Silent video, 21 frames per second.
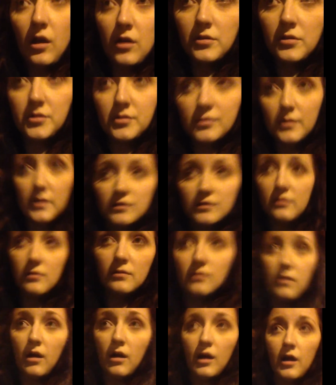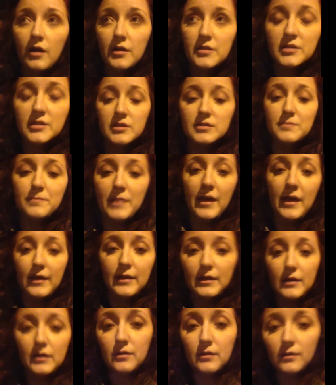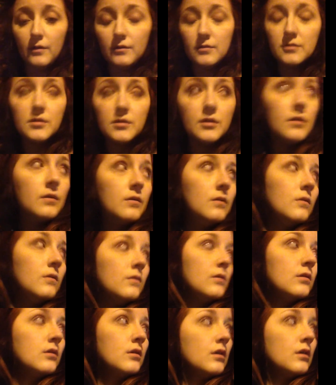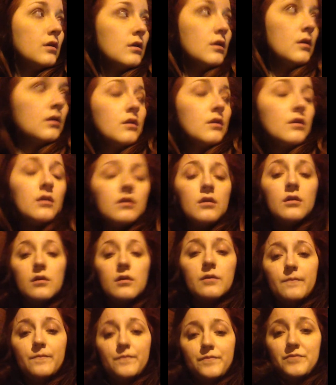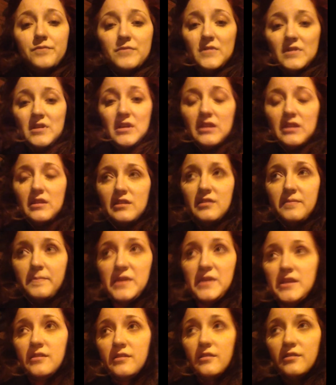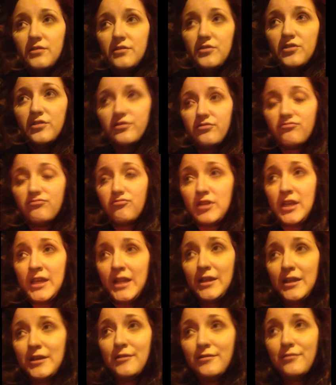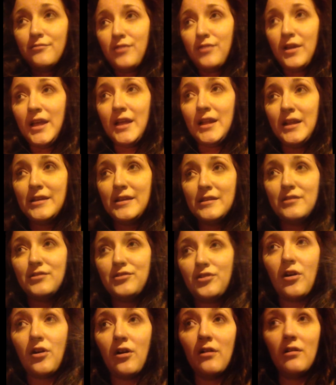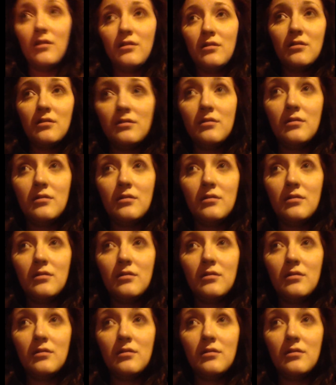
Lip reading: on to it so hard and begging it not to go. And this piece is just really, really strong.